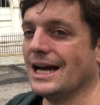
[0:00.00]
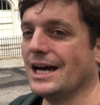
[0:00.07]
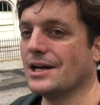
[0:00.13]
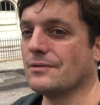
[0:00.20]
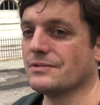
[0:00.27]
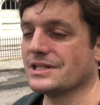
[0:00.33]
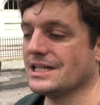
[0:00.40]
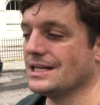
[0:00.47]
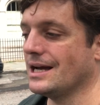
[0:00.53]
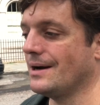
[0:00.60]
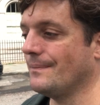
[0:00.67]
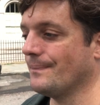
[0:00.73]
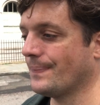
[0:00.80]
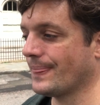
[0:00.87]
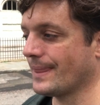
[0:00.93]
And obviously,
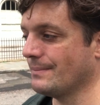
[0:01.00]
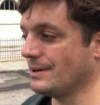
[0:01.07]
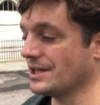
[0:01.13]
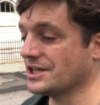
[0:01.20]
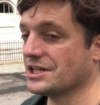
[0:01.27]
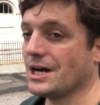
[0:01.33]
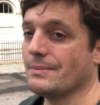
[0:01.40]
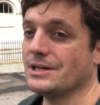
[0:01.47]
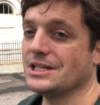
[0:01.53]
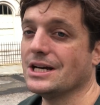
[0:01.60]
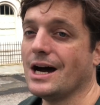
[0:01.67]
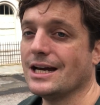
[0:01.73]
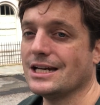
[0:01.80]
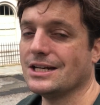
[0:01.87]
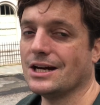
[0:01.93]
um, by the time he
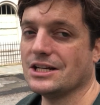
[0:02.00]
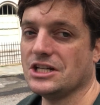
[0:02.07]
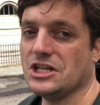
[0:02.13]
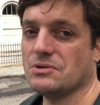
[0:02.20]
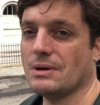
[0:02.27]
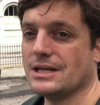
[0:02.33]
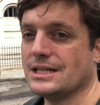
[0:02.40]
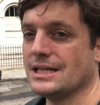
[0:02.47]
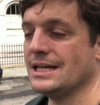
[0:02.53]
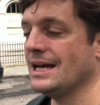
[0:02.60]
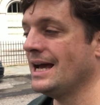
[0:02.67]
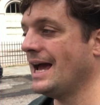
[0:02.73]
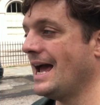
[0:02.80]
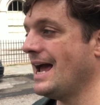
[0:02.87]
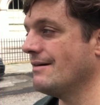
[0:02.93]
died in 1920,
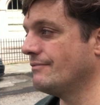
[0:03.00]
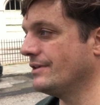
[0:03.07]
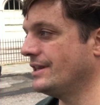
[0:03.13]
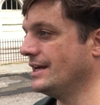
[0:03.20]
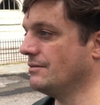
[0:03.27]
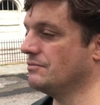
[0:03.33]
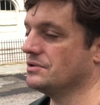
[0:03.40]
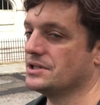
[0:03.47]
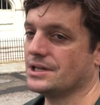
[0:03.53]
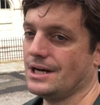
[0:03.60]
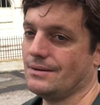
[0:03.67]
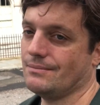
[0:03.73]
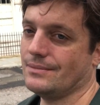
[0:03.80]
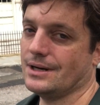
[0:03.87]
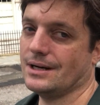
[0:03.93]
everything was
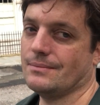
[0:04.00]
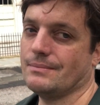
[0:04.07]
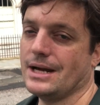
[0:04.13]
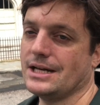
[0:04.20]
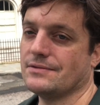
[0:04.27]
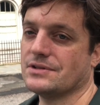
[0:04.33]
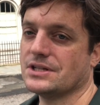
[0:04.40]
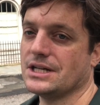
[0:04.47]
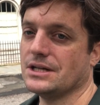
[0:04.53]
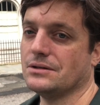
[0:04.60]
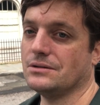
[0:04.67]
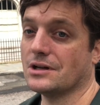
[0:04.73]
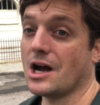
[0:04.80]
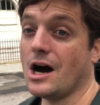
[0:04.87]
um, uh, made of steel.